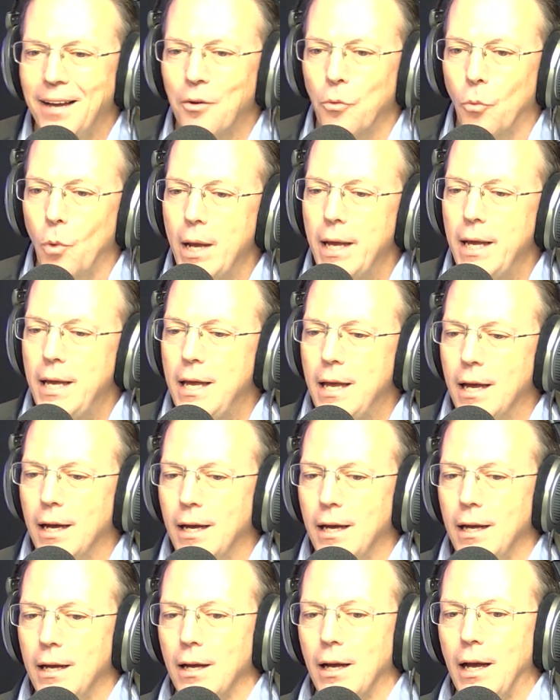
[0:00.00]
We
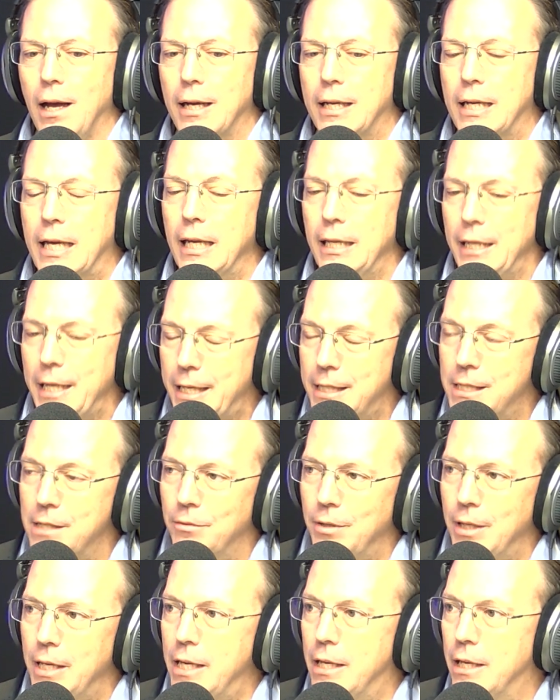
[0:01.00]
are
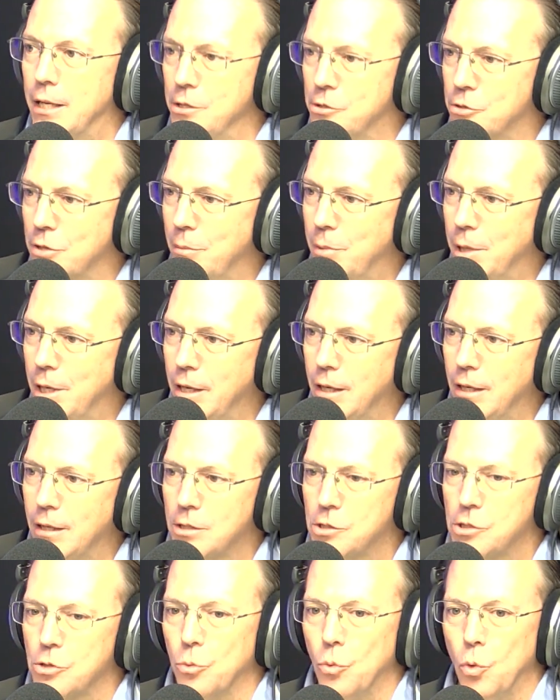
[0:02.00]
collectively
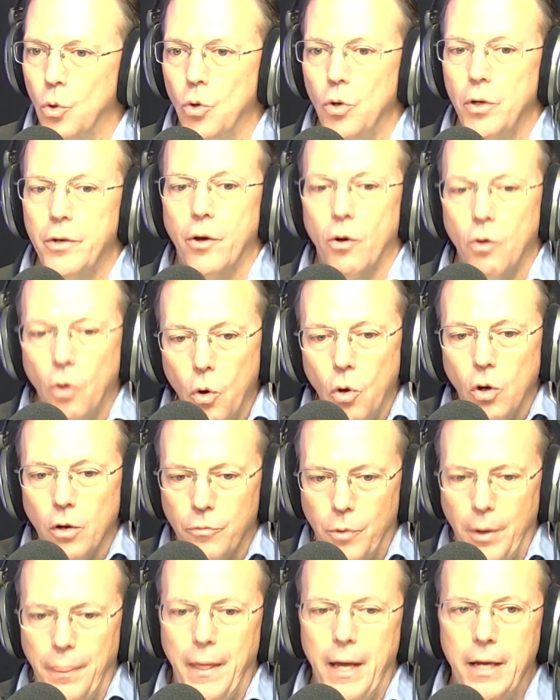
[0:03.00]
contributing toward all
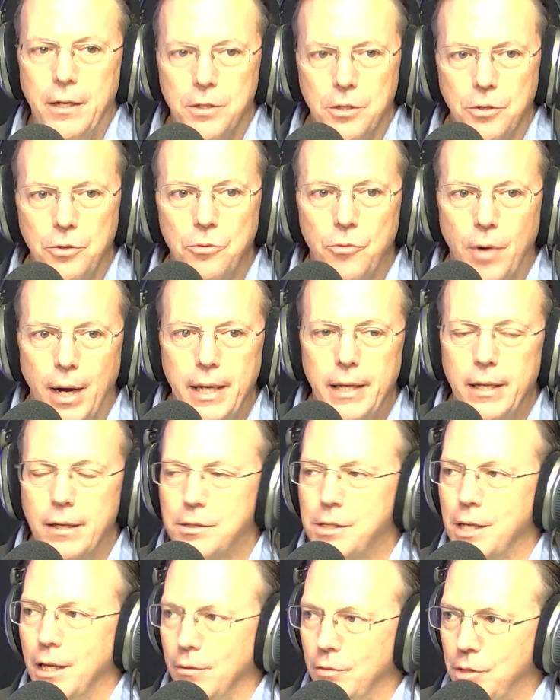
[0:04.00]
of what they do, radio,
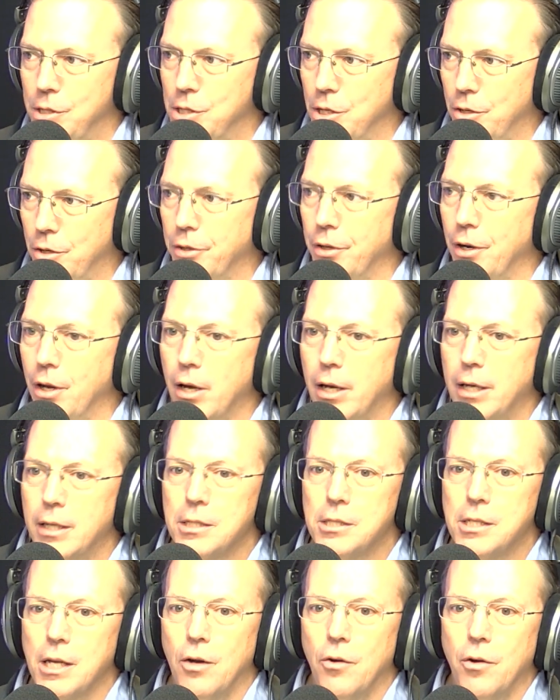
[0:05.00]
television, online
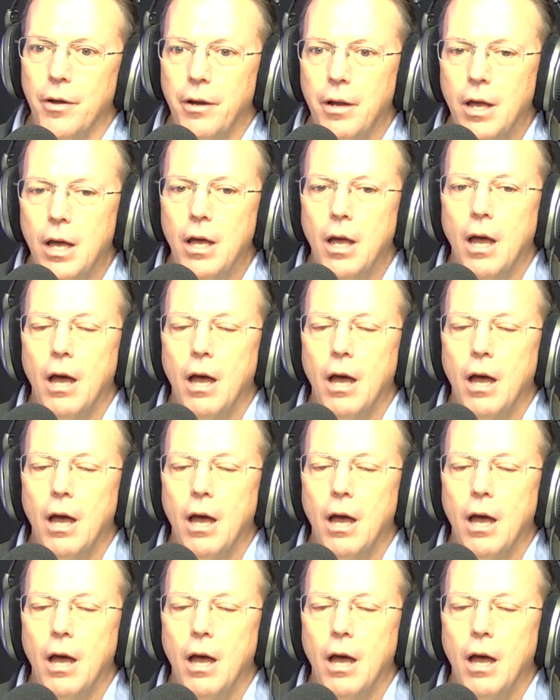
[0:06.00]
and so on,